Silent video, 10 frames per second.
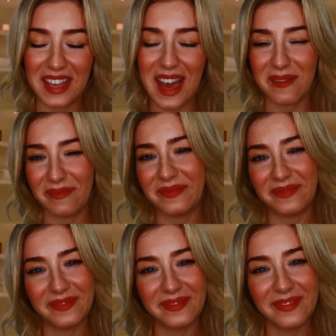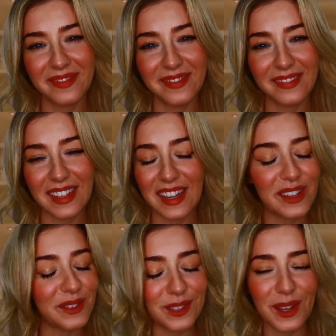Yeah.
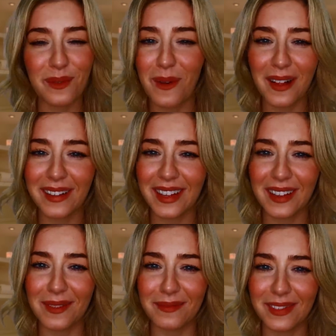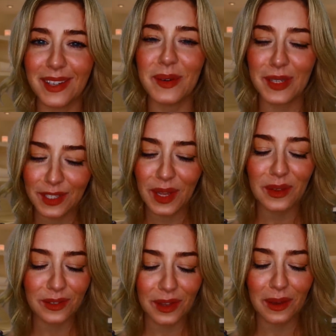You're so welcome. You are
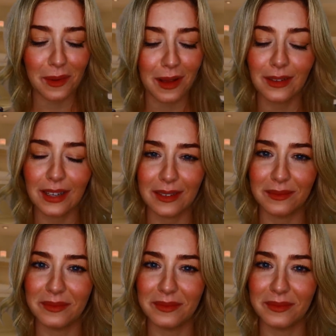so, so welcome.